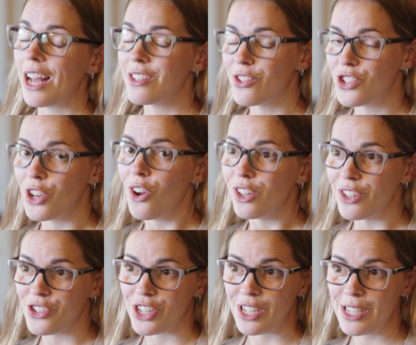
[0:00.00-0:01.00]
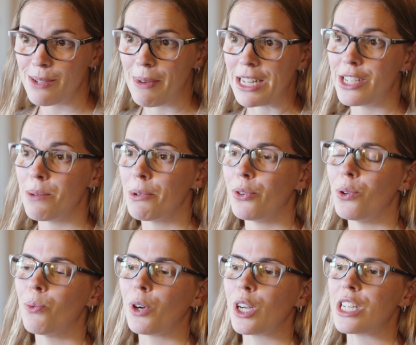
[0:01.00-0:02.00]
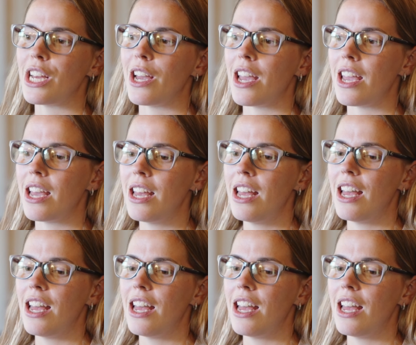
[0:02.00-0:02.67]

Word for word: As a geologist, my typical workday